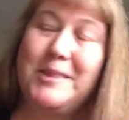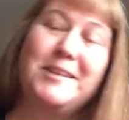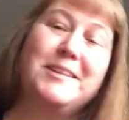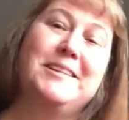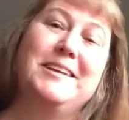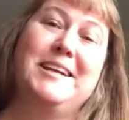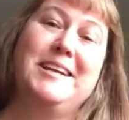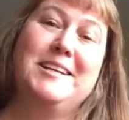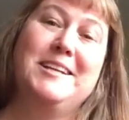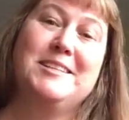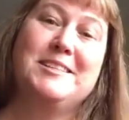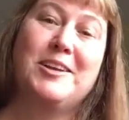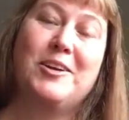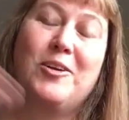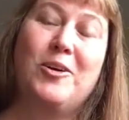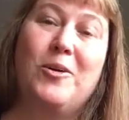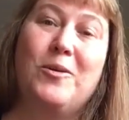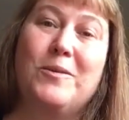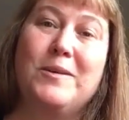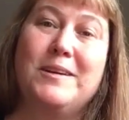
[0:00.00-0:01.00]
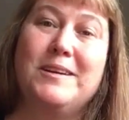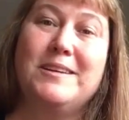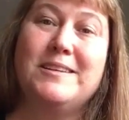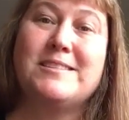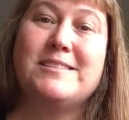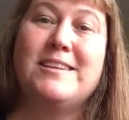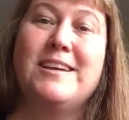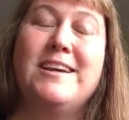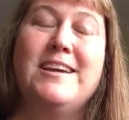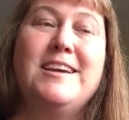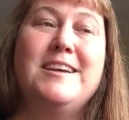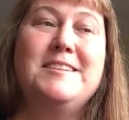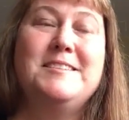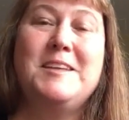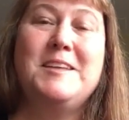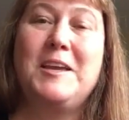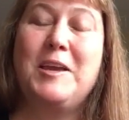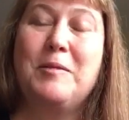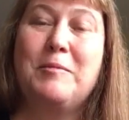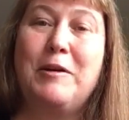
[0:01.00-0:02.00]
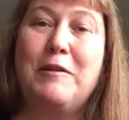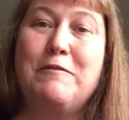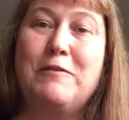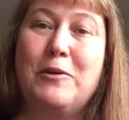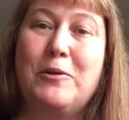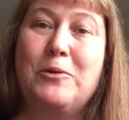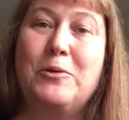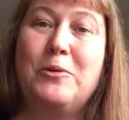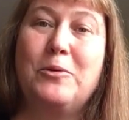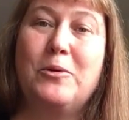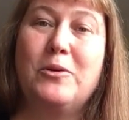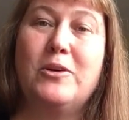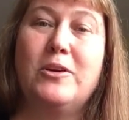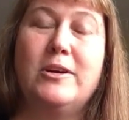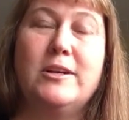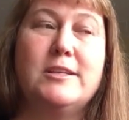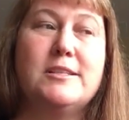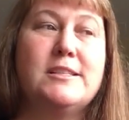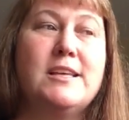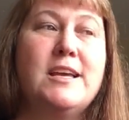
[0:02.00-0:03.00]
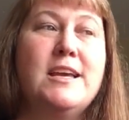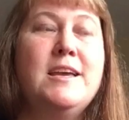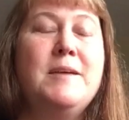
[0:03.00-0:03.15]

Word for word: the ladies that are always taking my phone orders.